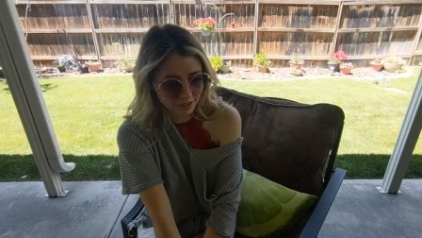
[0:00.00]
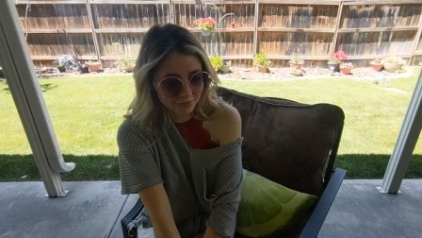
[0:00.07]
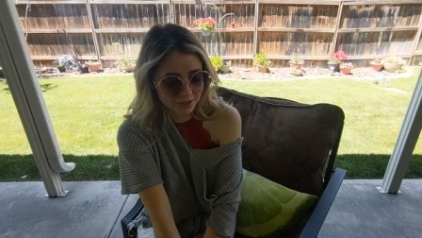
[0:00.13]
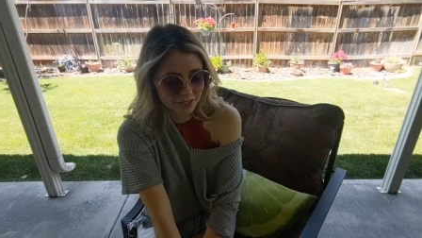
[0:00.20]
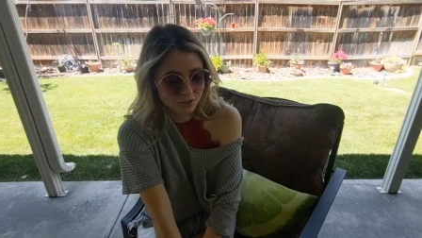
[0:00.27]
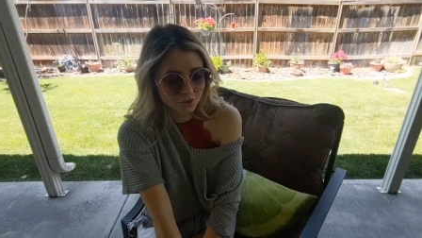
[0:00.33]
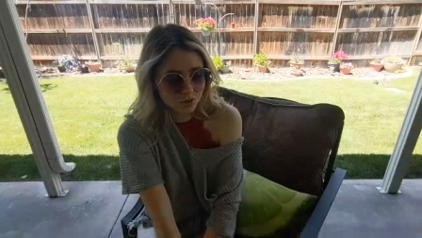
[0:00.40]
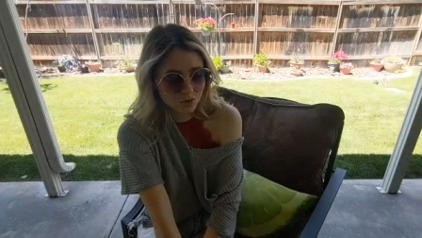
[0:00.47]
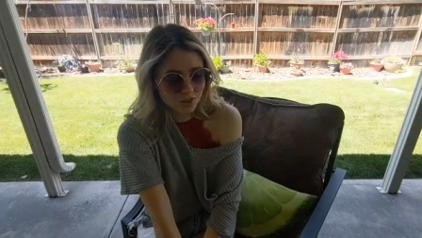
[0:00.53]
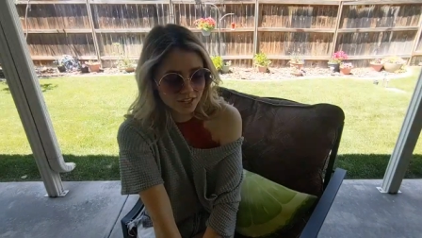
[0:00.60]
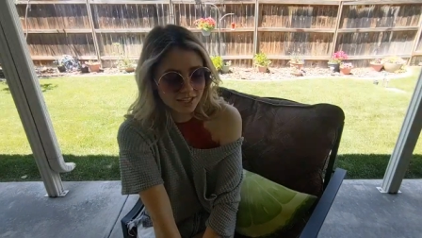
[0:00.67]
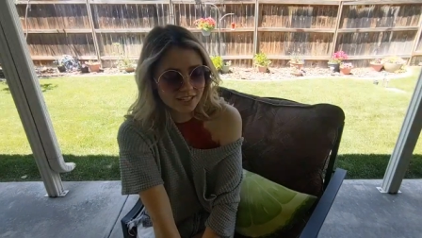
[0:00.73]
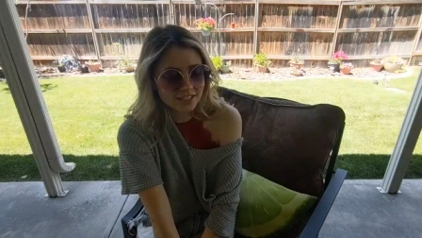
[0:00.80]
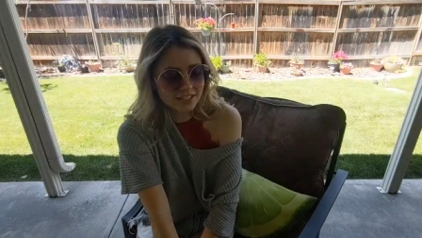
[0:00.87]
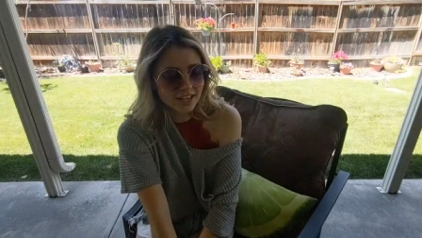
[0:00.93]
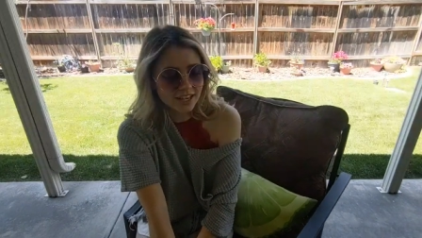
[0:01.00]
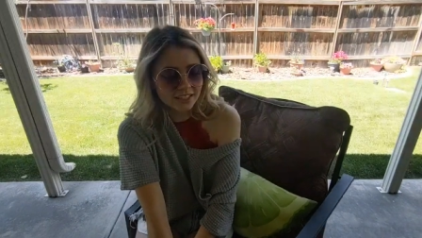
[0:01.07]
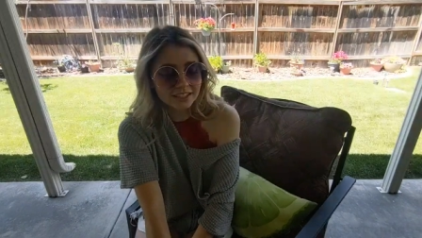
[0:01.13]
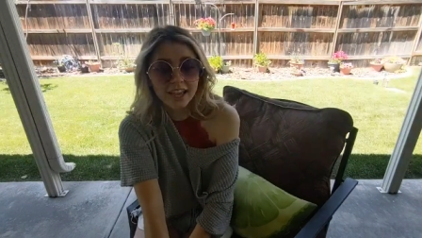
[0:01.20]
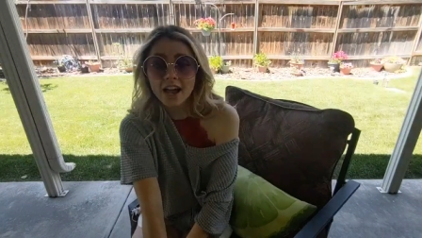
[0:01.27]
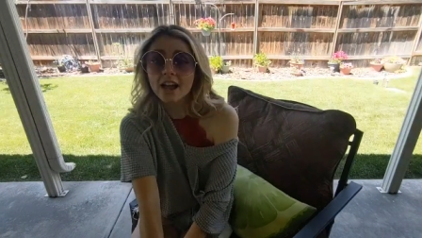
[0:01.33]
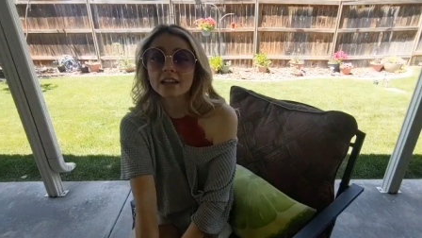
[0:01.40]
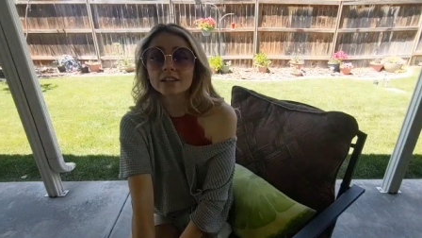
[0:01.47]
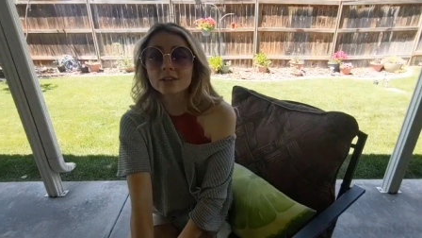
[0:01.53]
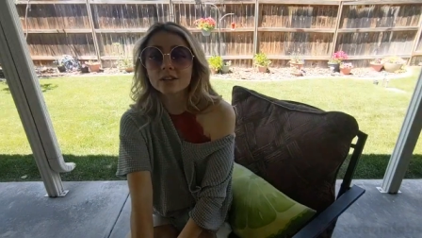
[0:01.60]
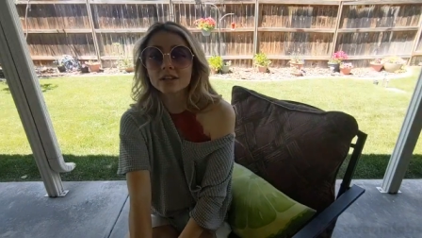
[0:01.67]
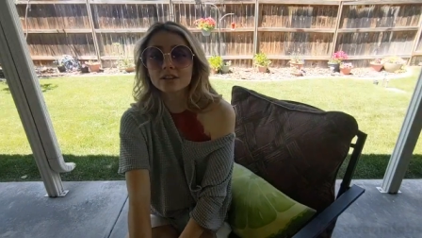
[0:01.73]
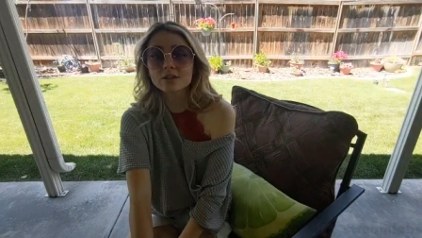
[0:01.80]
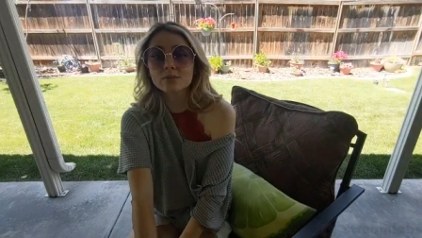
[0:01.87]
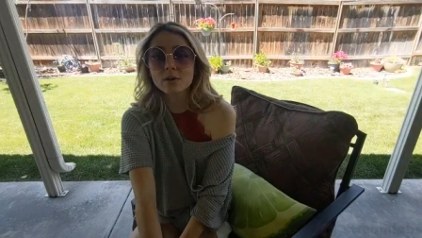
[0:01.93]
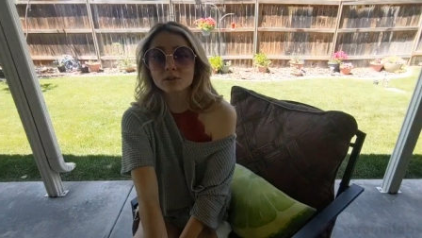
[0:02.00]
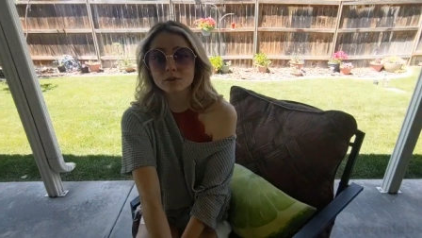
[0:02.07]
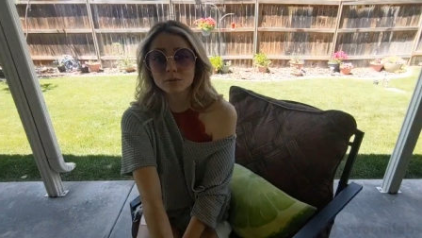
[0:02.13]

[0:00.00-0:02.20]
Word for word: Wait, we can do two things. Yeah, you can do